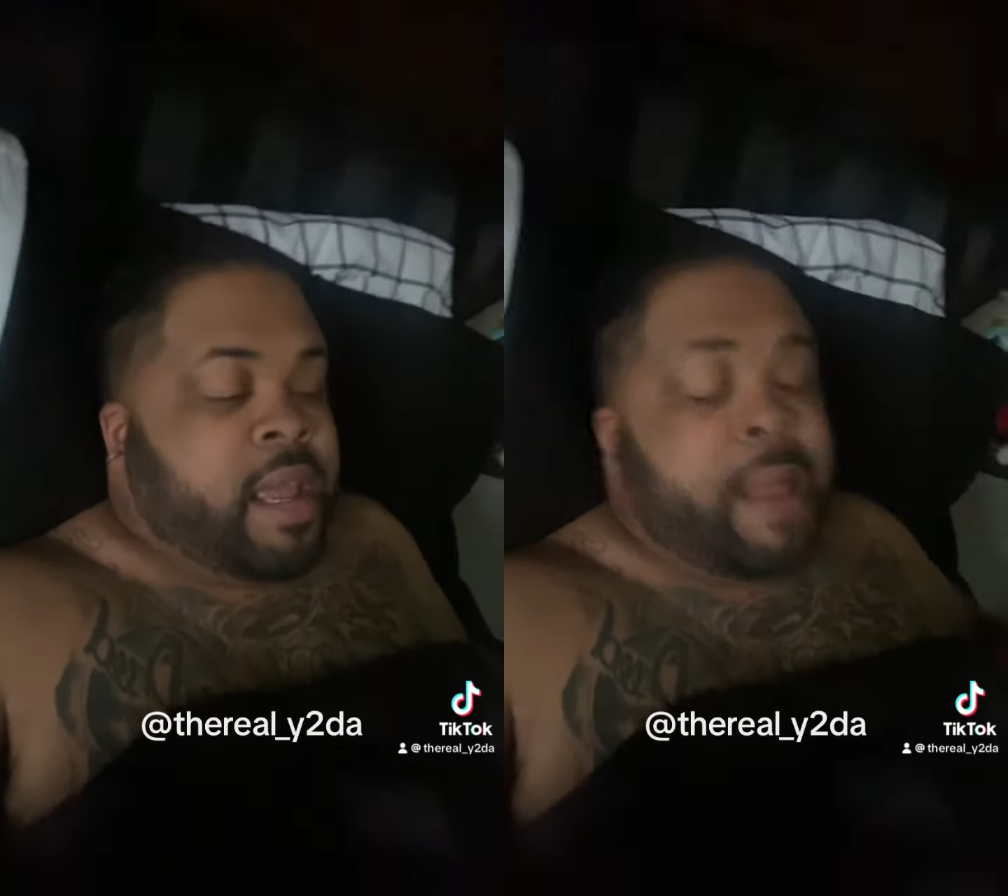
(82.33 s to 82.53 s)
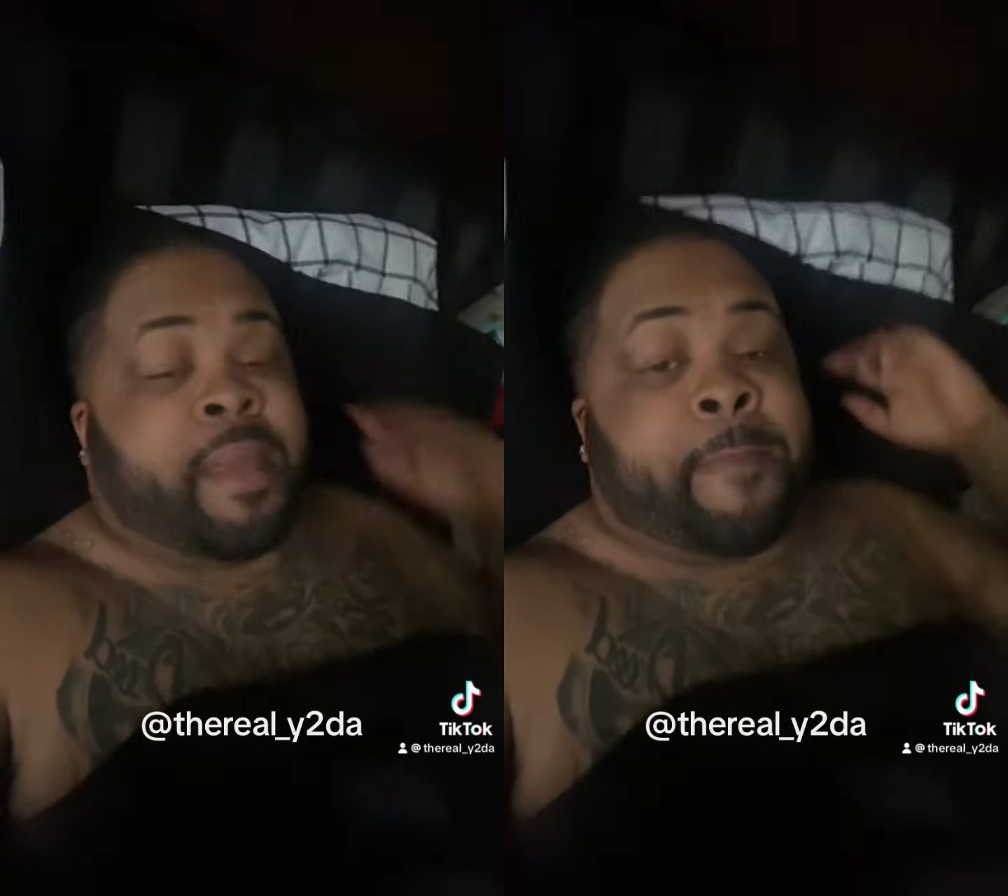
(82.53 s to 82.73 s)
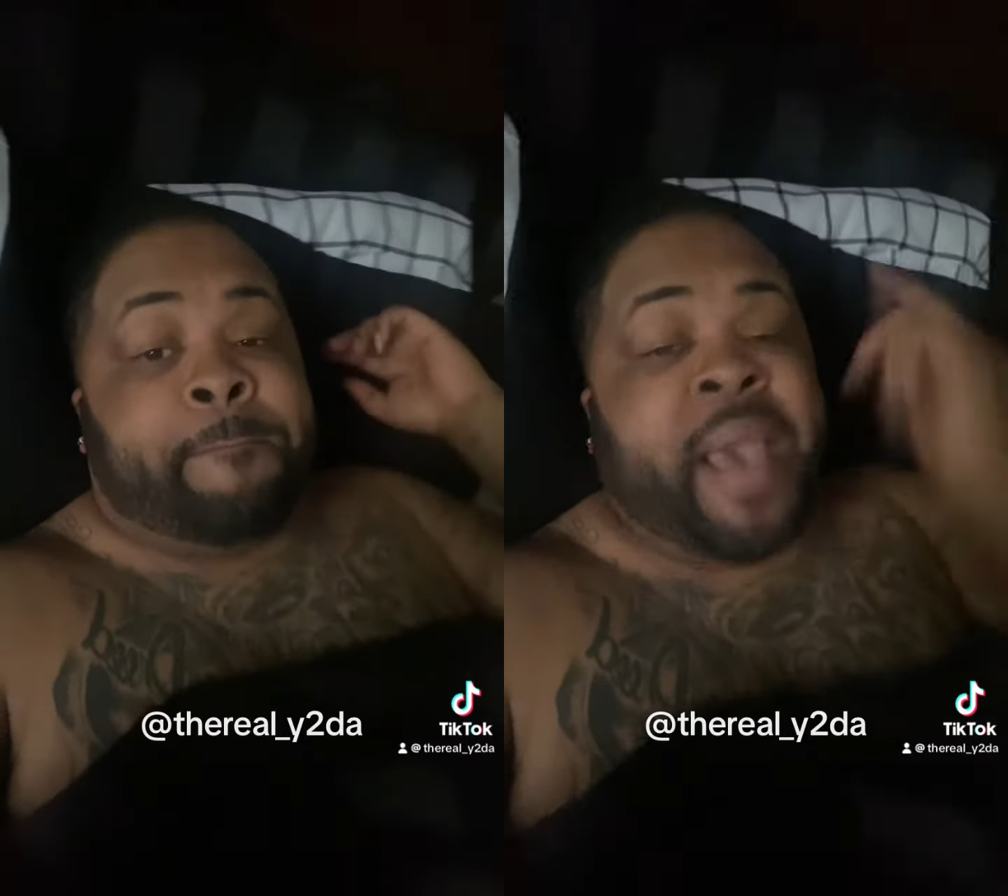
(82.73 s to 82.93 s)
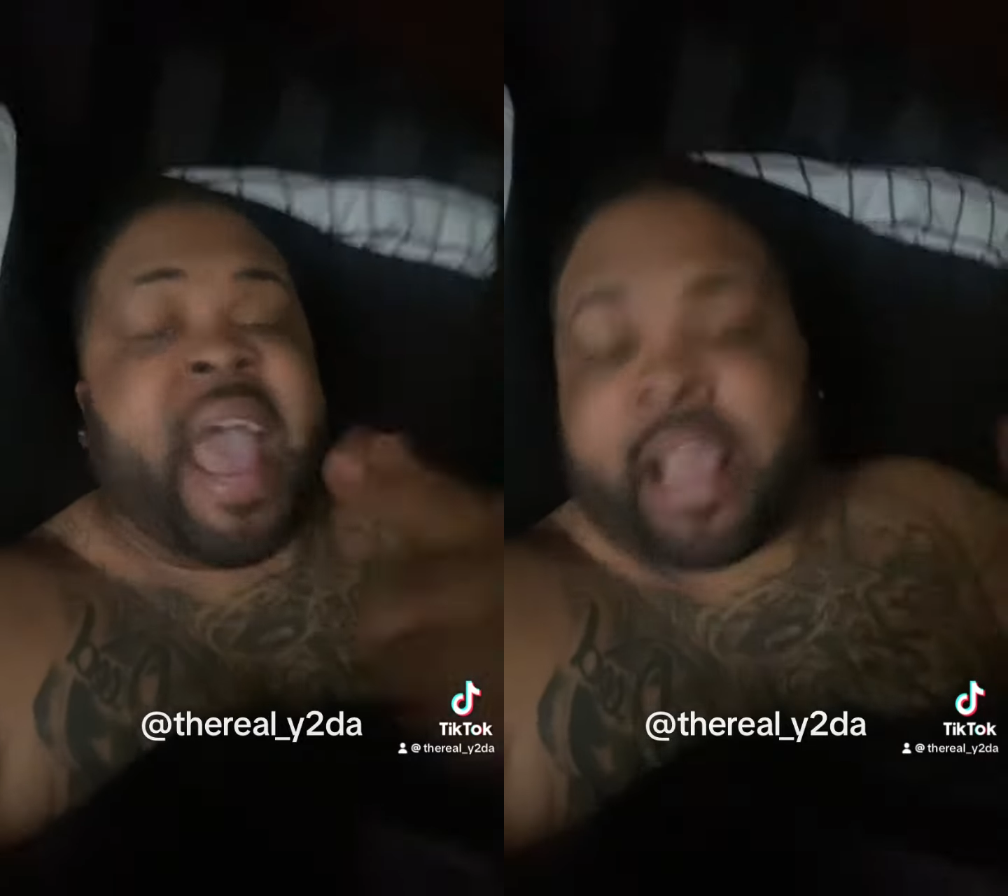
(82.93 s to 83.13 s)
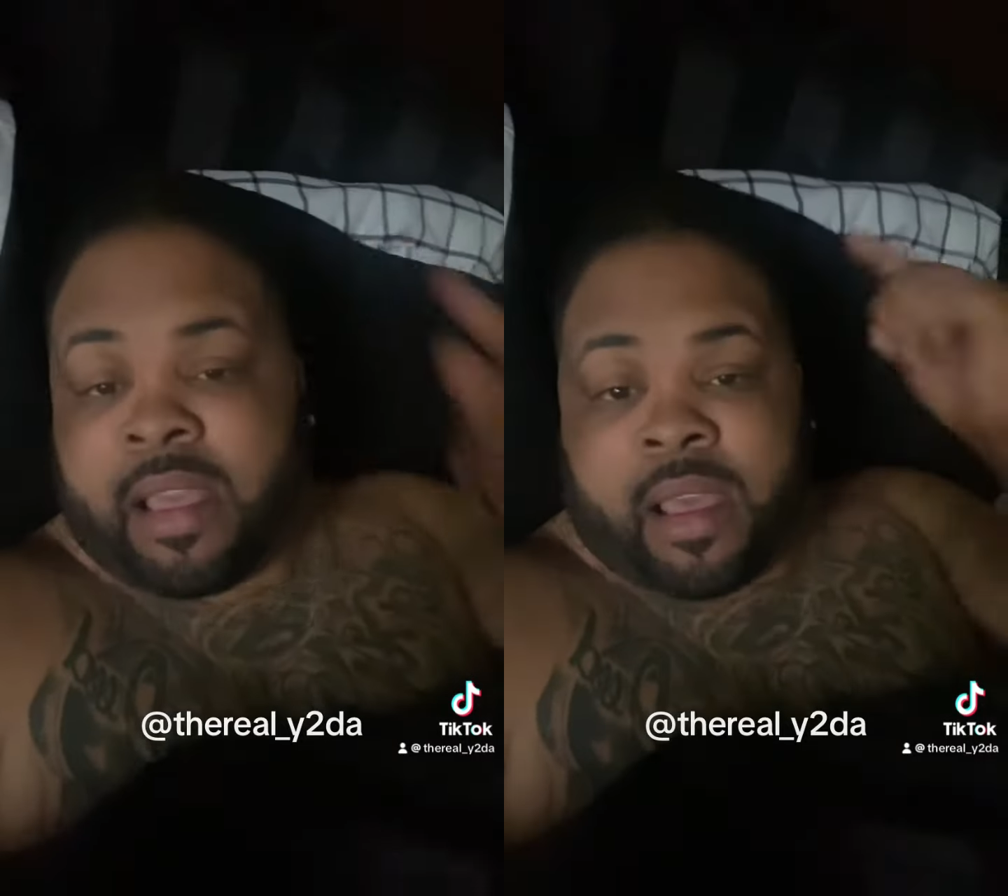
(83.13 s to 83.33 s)
I mean,
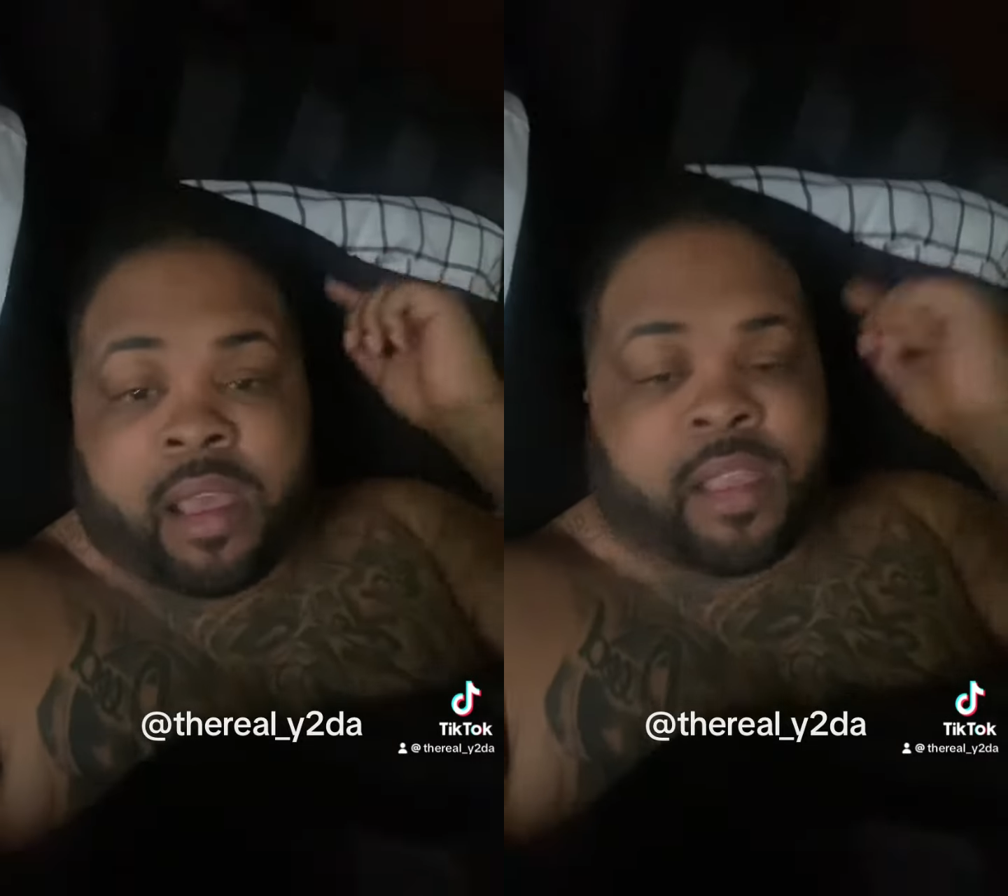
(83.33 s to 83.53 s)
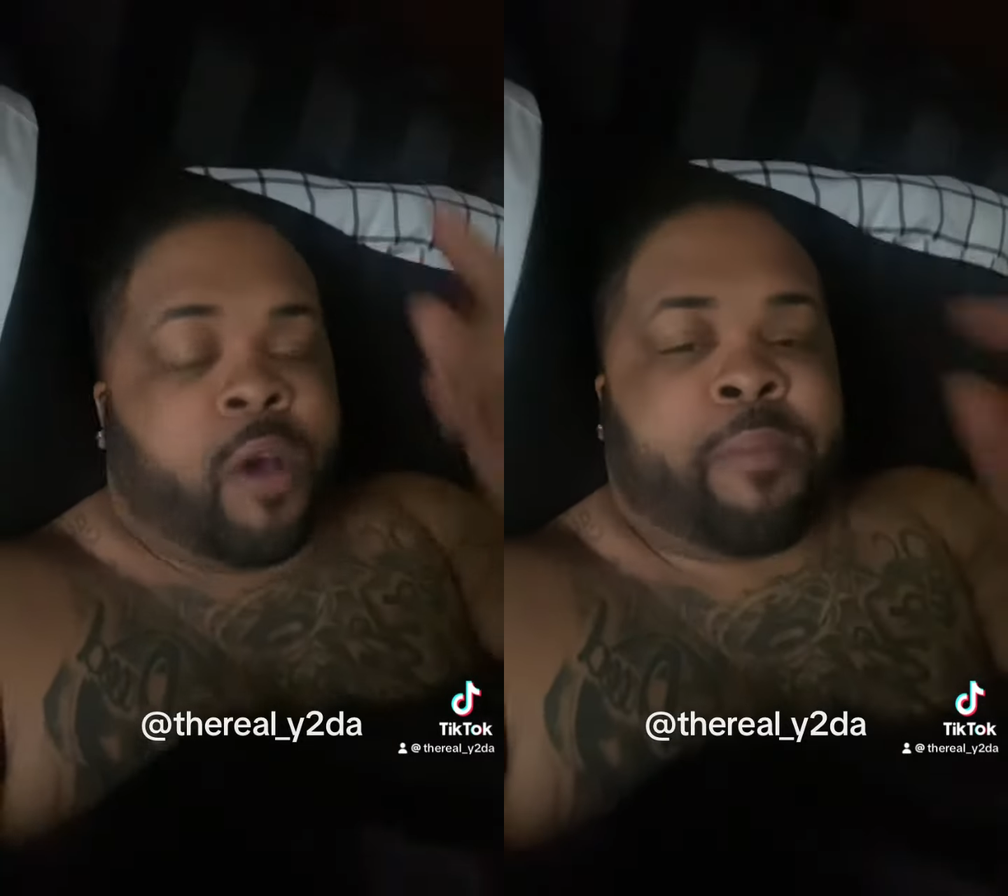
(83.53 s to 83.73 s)
back your